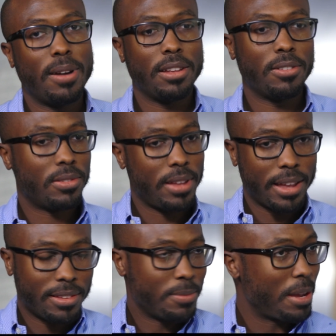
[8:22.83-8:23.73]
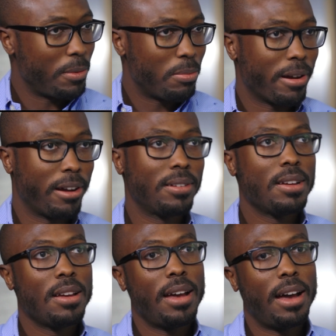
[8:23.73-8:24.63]
right? And you're taking some time in prayer.
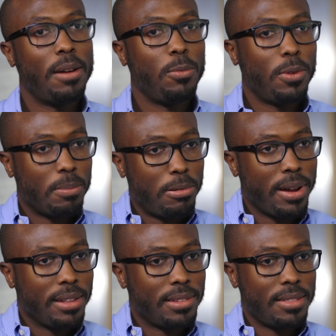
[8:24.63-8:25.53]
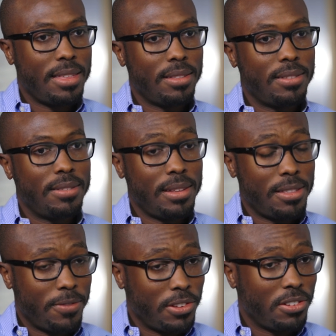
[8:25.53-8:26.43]
At what point did
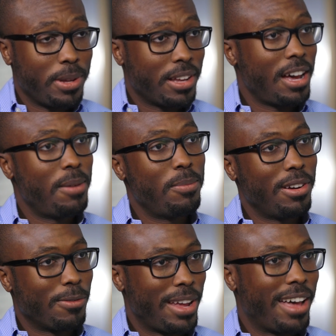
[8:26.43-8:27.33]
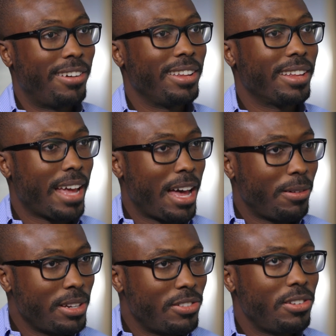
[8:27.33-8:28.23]
the vision become a reality? Like,
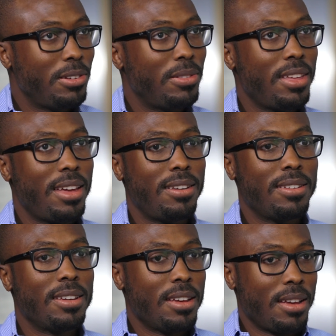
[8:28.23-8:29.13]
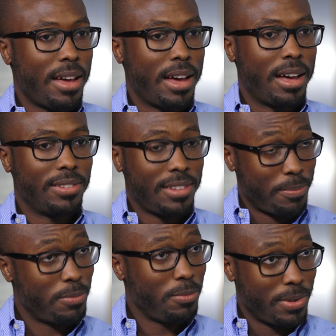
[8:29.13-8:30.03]
how did you then
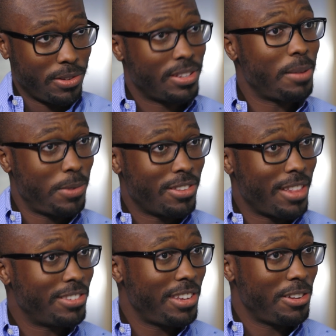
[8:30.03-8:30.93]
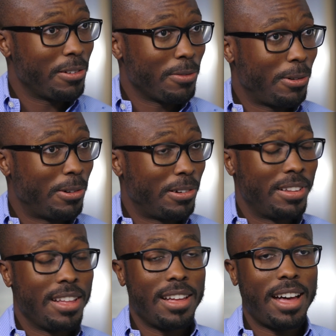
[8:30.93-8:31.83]
when you stepped into that senior
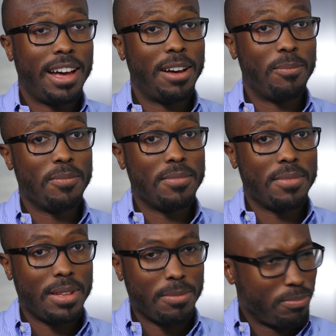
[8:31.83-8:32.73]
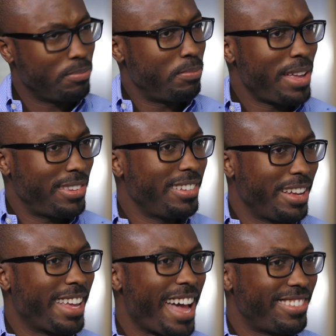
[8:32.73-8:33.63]
role,
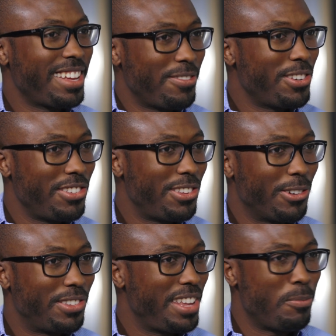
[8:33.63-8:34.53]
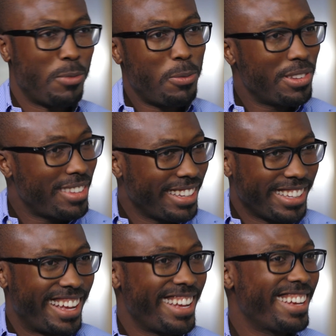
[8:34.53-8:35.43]
basically cast that vision to your team? What was that
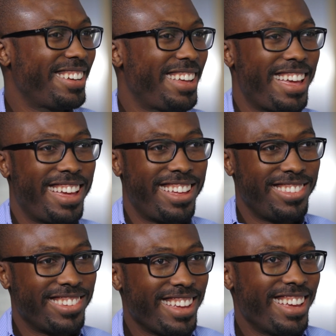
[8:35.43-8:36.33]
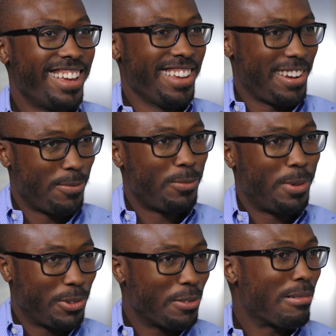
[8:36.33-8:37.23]
like? And
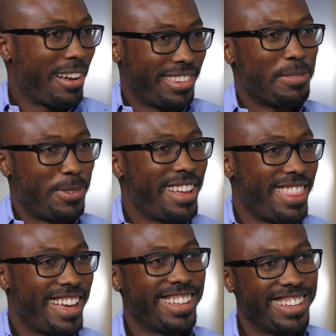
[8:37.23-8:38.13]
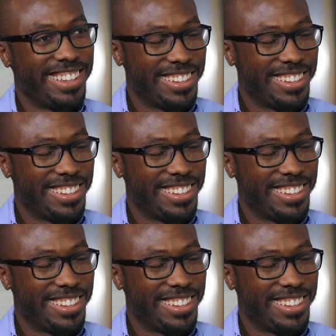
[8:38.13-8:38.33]
what was your process behind that?